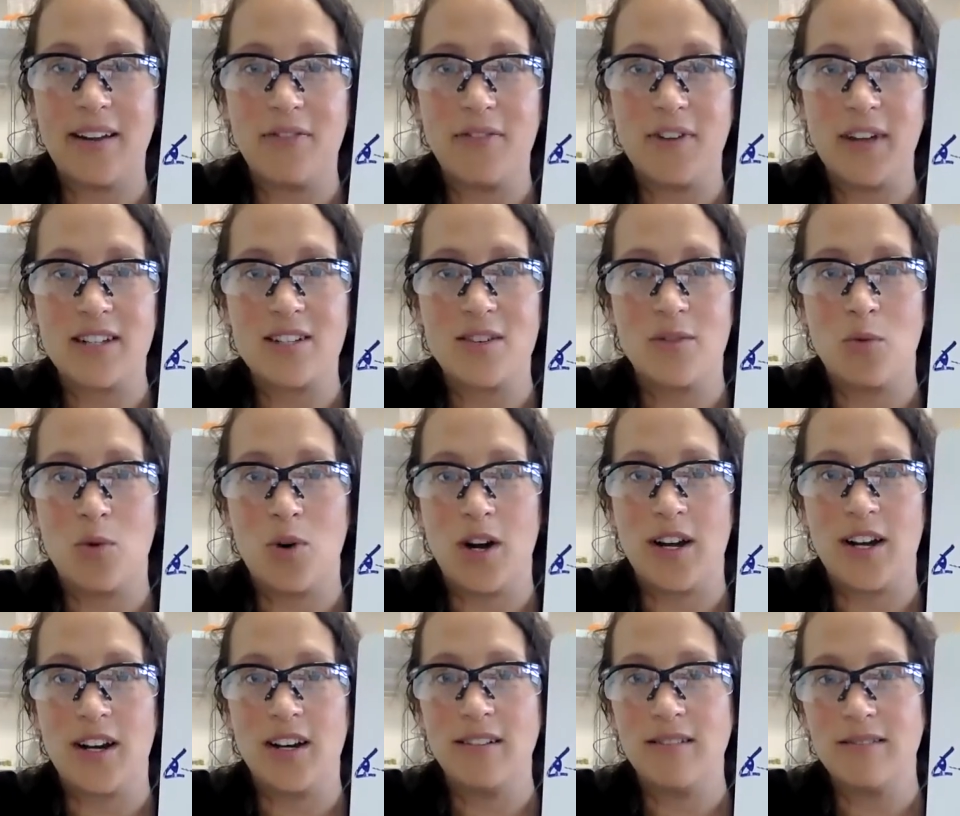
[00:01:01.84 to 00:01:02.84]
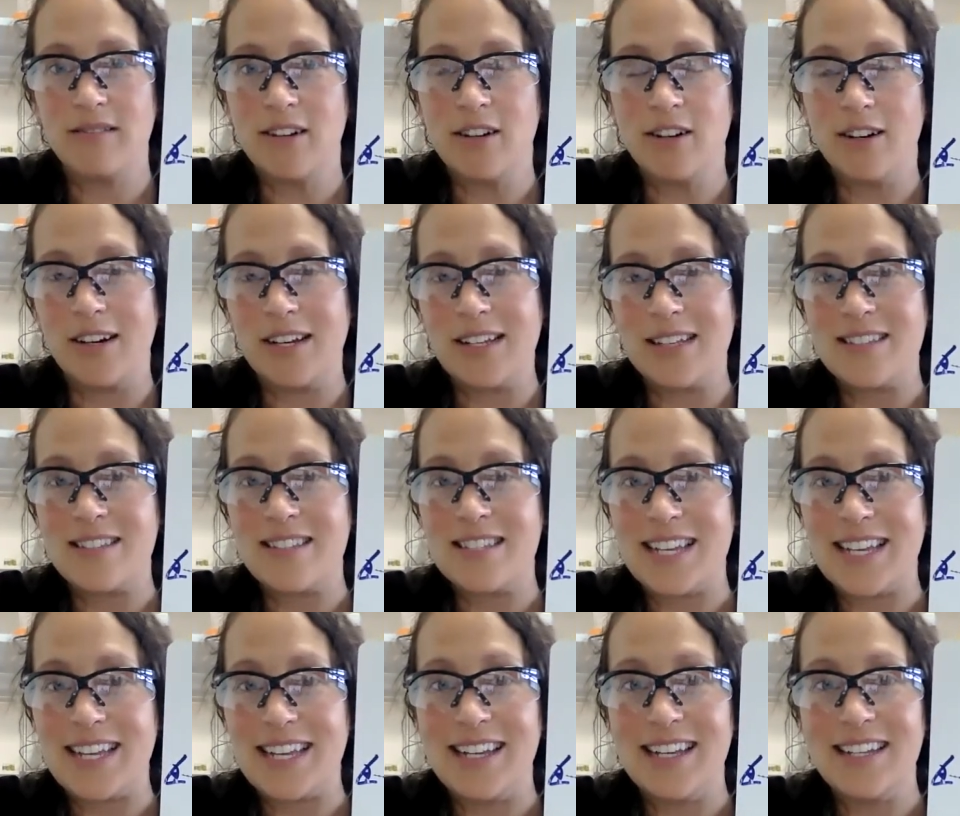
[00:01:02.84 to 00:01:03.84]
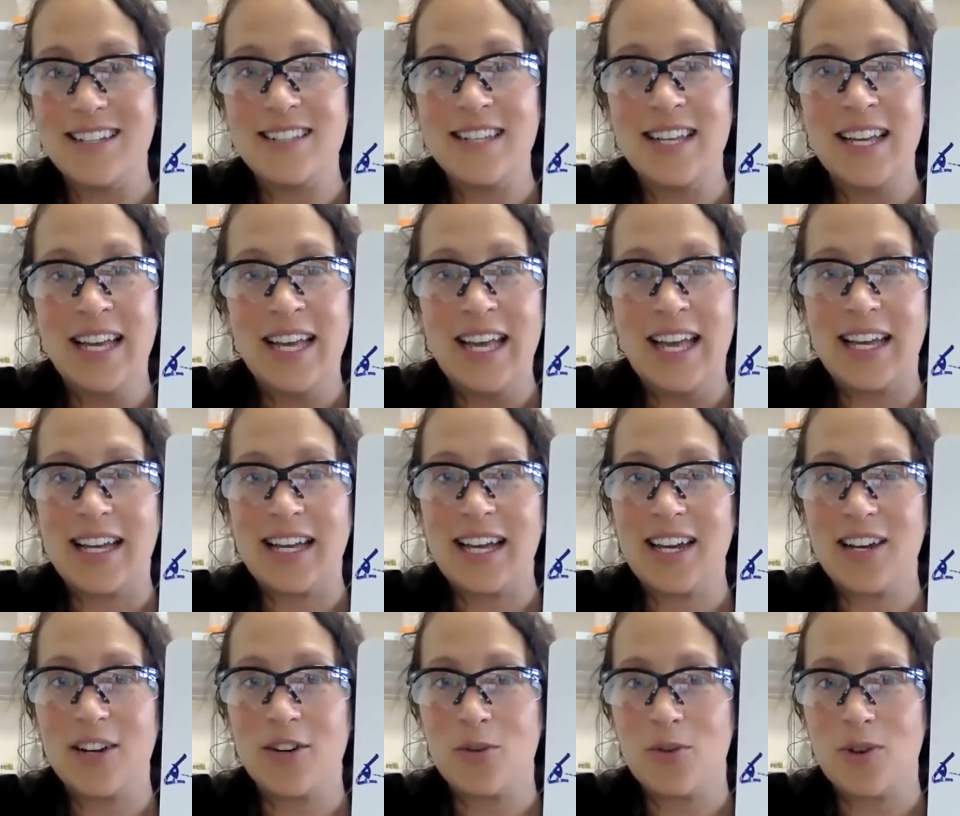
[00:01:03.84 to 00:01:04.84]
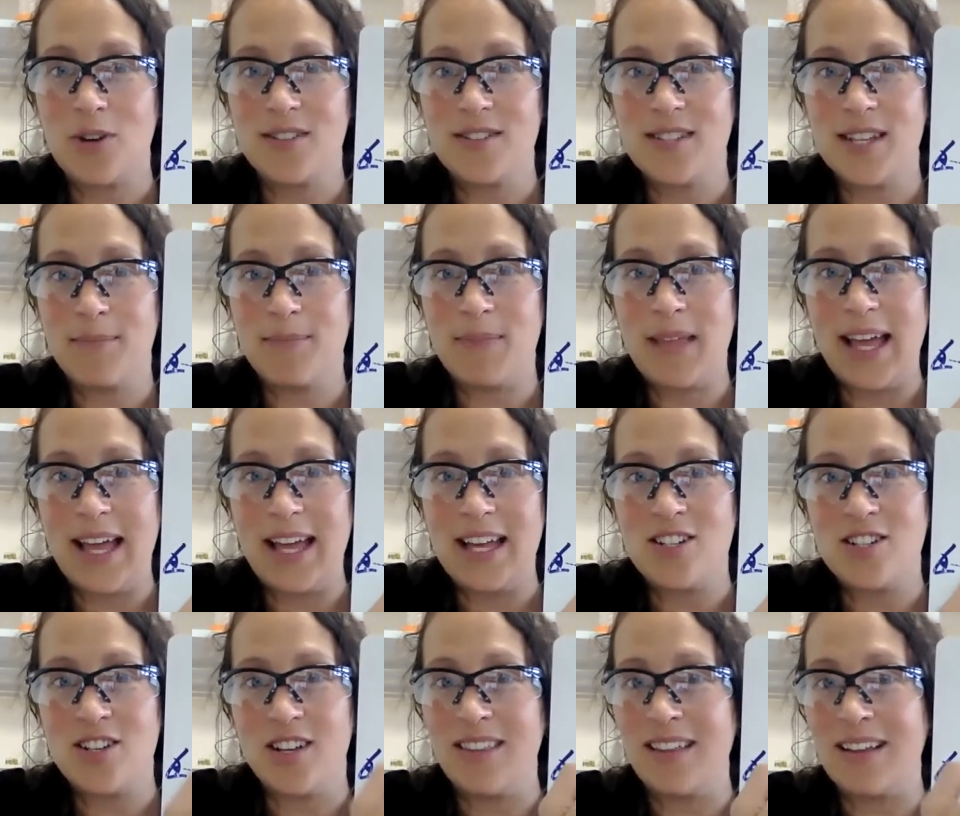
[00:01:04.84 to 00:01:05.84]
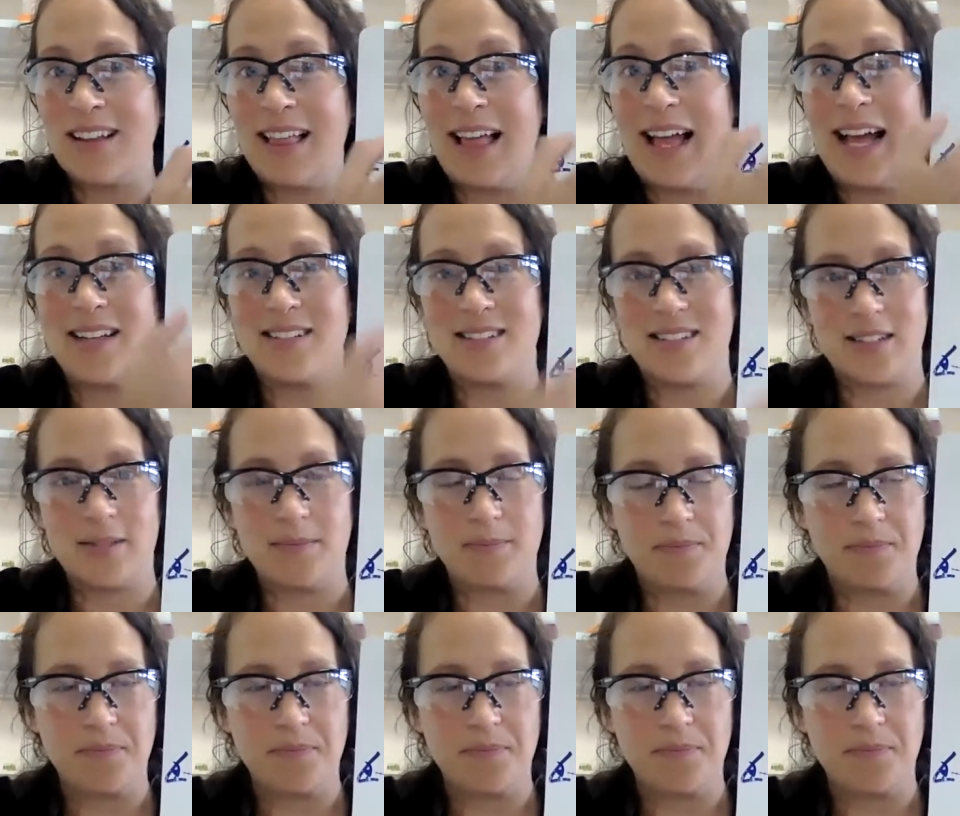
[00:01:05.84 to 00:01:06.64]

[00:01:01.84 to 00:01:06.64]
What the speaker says: effect of water, or its stickiness, it kind of crawls up the edge of the glass.